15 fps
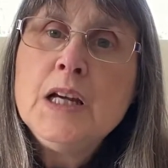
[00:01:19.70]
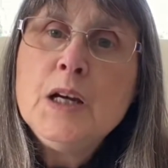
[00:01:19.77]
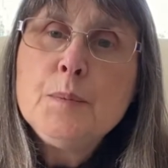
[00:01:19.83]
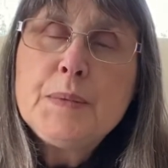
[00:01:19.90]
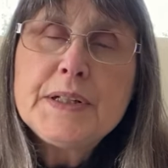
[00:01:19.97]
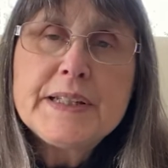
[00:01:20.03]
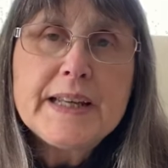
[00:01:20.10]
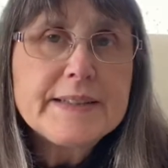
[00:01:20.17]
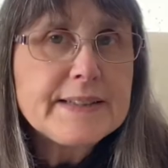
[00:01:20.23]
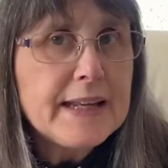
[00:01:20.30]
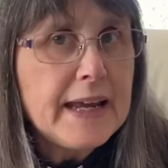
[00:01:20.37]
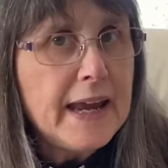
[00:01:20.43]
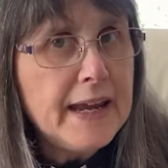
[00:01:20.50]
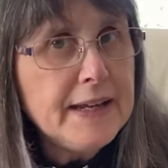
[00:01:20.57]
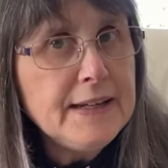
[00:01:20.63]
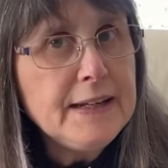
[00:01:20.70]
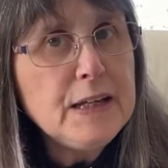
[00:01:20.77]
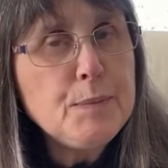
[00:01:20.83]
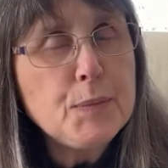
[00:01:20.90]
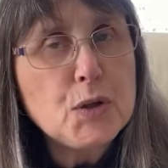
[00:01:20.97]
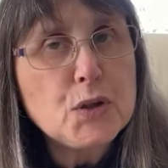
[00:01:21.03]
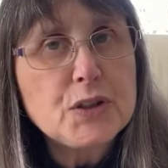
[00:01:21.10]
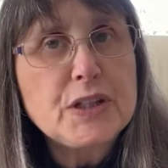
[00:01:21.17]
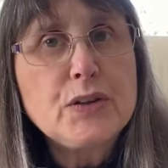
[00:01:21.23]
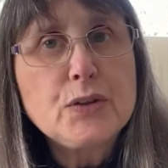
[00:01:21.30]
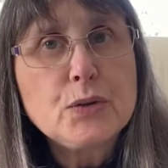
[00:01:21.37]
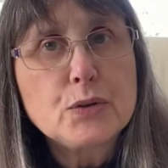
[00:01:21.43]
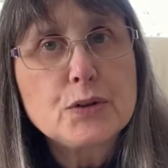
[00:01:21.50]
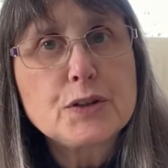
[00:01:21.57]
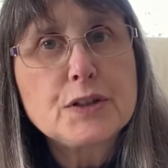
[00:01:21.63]
But has anybody
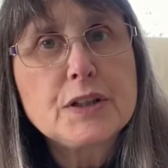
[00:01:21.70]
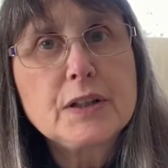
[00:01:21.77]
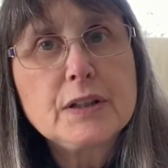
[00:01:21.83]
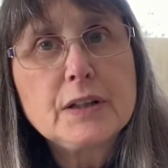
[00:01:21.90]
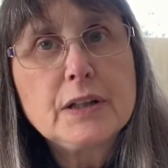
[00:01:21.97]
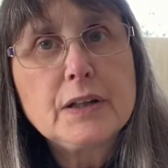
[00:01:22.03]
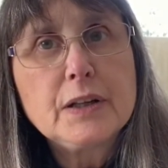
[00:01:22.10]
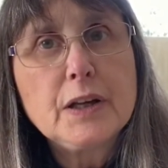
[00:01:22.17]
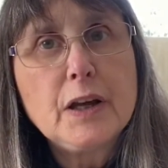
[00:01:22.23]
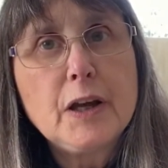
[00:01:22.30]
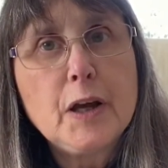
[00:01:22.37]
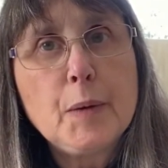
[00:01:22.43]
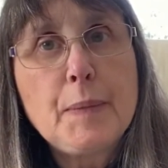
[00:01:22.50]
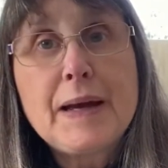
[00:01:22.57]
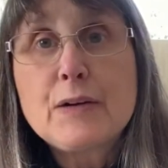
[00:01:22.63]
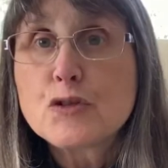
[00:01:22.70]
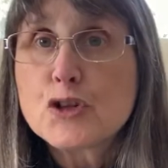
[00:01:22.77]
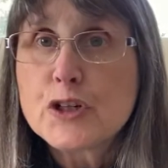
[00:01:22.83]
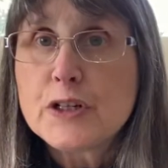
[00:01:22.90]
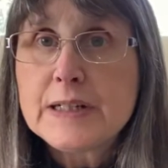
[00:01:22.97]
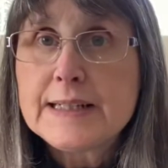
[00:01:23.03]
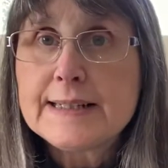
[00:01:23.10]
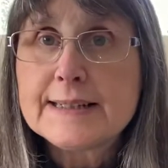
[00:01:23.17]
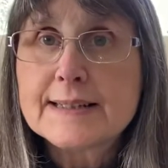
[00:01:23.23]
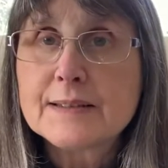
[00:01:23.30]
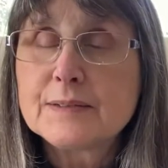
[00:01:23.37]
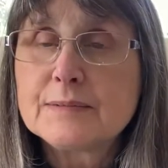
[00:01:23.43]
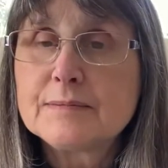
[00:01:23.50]
thought about trees?